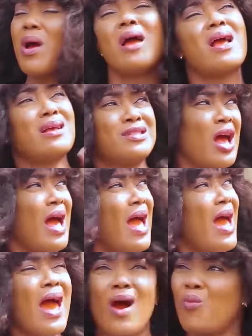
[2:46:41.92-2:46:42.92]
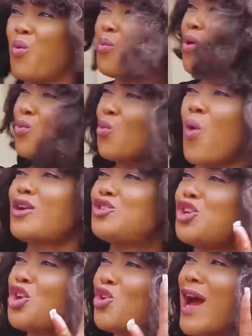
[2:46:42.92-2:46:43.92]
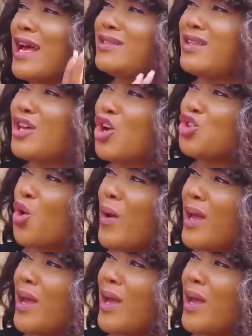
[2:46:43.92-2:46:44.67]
Oh, yes. What do you guys think you're